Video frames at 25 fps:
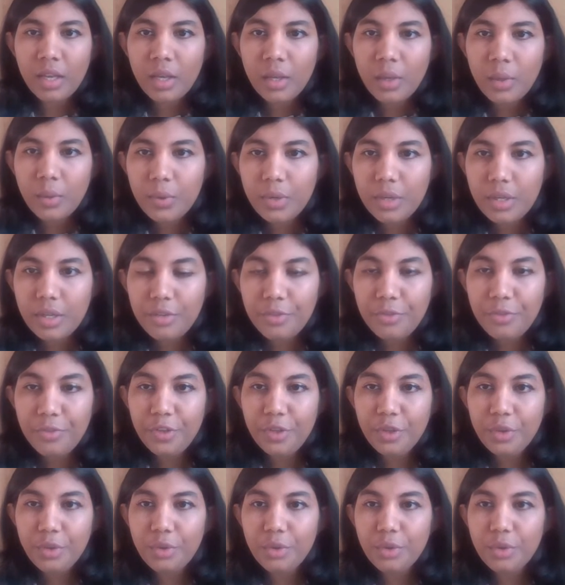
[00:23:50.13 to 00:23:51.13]
What are a
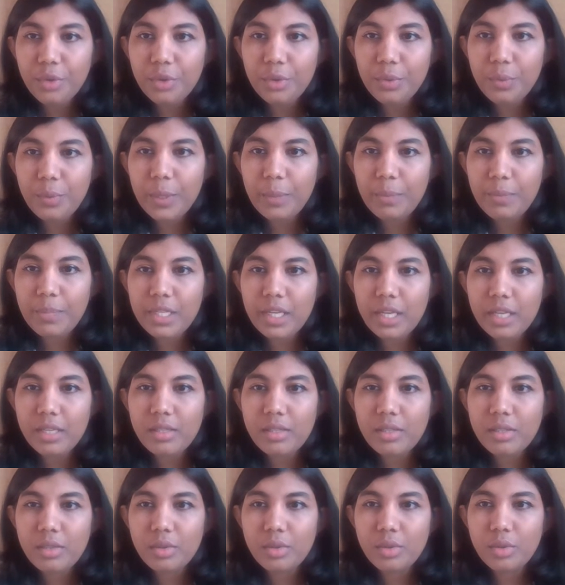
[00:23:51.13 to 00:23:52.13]
few good
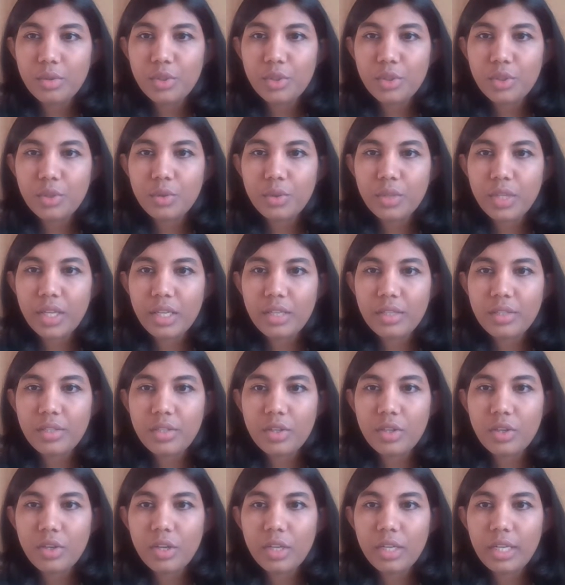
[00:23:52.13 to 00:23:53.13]
websites to showcase
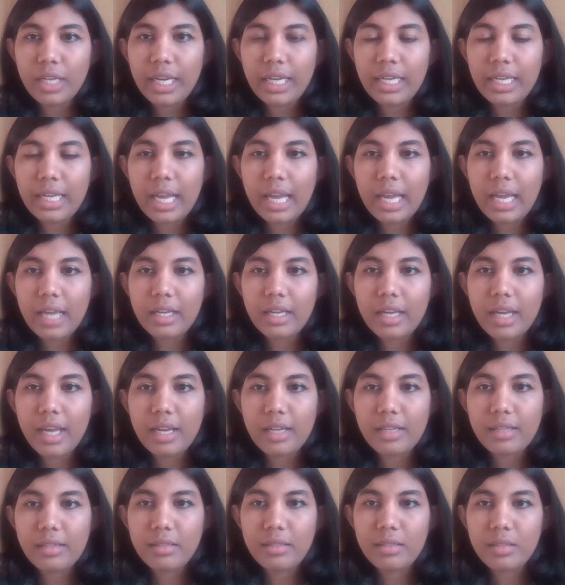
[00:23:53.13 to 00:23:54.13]
your data
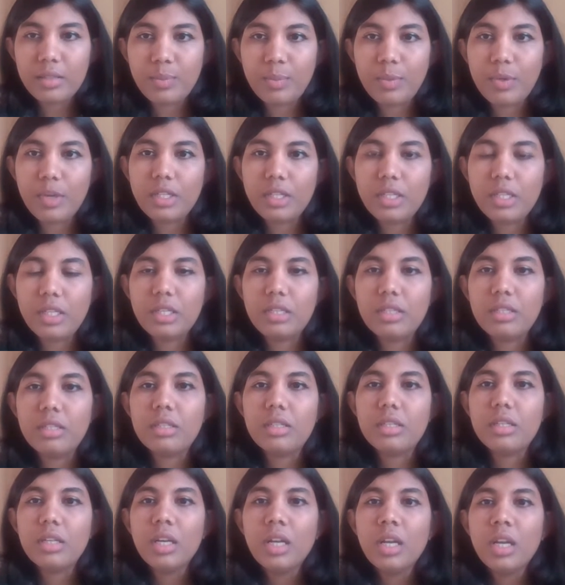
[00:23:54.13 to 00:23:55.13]
analysis
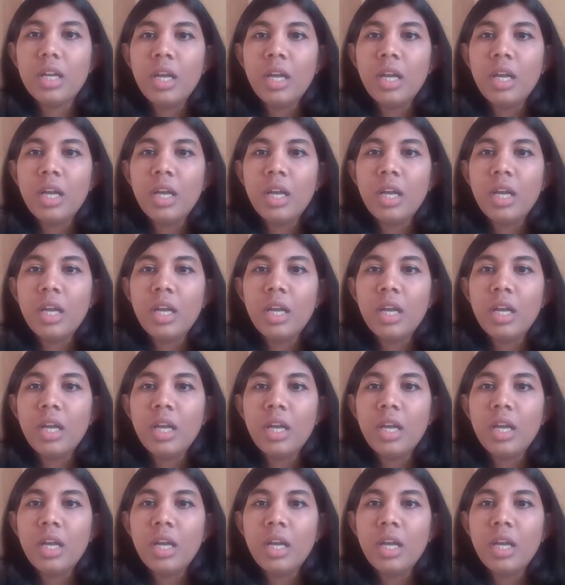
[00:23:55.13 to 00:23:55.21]
projects?